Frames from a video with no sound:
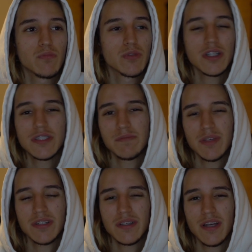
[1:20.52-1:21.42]

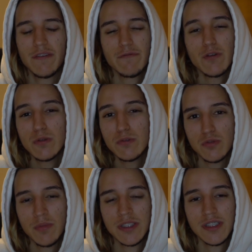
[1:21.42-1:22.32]
If we lose
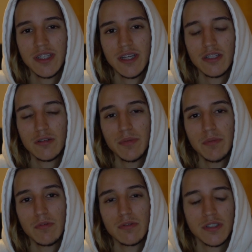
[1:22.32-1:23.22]
to Man City, a lot of
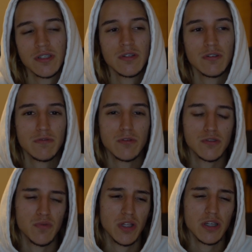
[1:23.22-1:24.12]
people are saying, oh, of
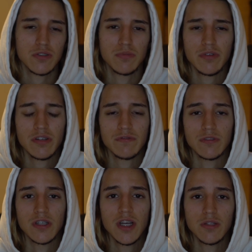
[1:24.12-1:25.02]
course, we lost to
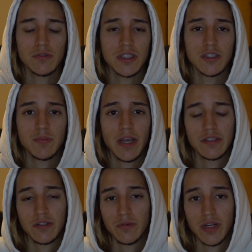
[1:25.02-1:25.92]
Brentford. That was
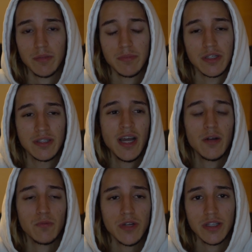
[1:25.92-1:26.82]
expected already, but
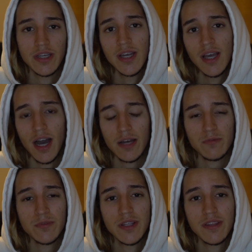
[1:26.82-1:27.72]
not really. I
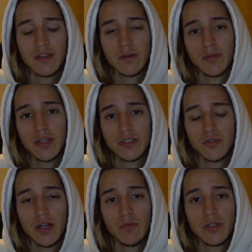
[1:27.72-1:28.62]
don't really think our players
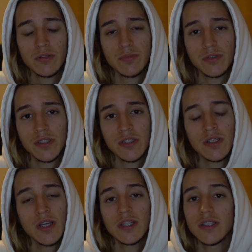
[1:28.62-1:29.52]
tried
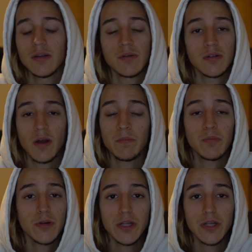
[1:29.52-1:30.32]
100%. I'm